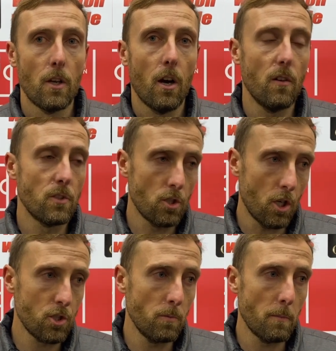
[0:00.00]
Obviously
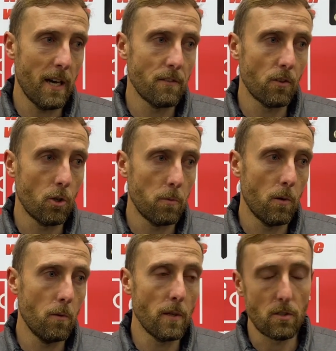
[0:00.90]
Josh will be banned for a couple
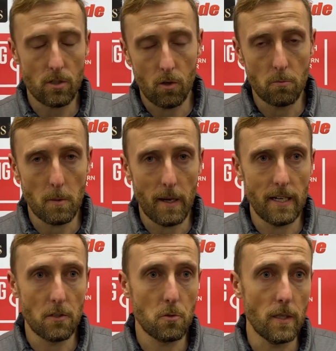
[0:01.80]
more weeks, Tony will be back
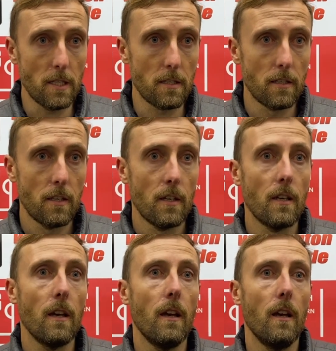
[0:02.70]
next week.
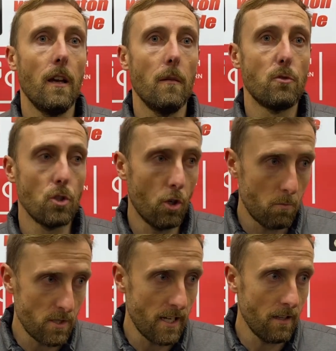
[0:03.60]
Sean
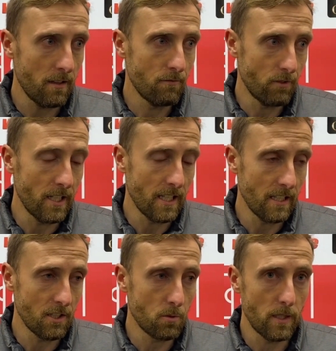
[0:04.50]
was ill, really
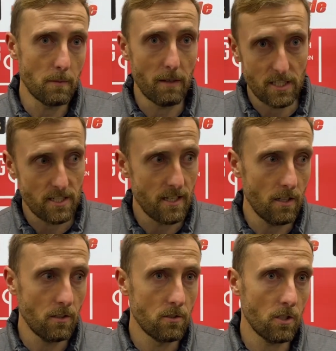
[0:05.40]
ill this week, Mitch is
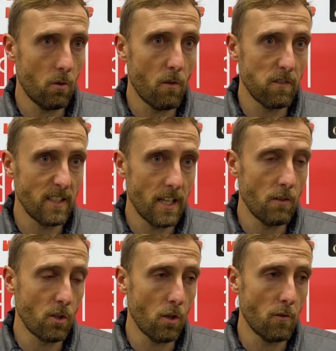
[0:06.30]
ill, so hopefully they'll
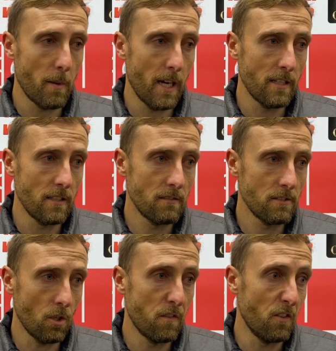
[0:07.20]
recover
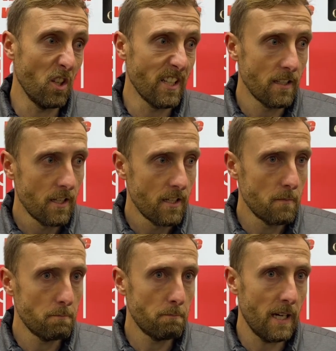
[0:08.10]
fully
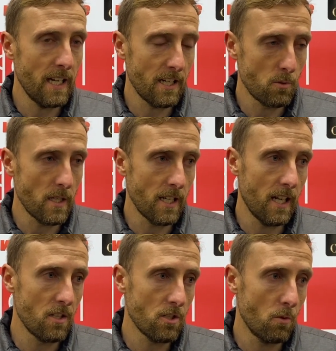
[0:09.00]
by next
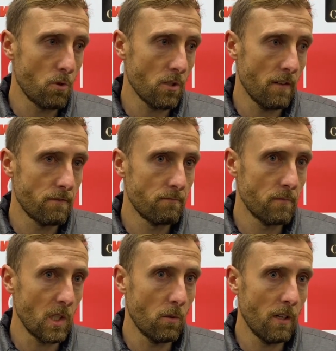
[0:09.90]
weekend, so we should have,
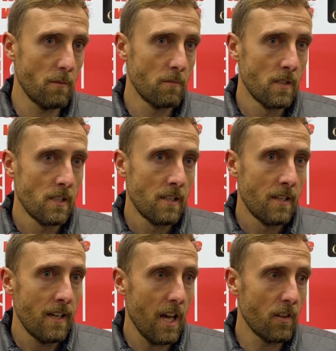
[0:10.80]
you know,
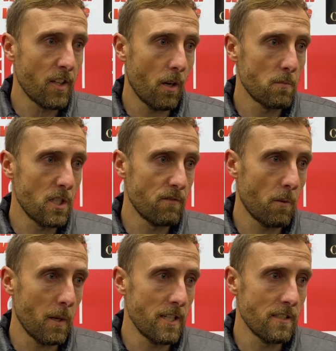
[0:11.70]
healthy competition for
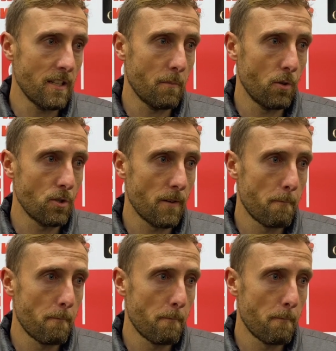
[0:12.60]
places at that point.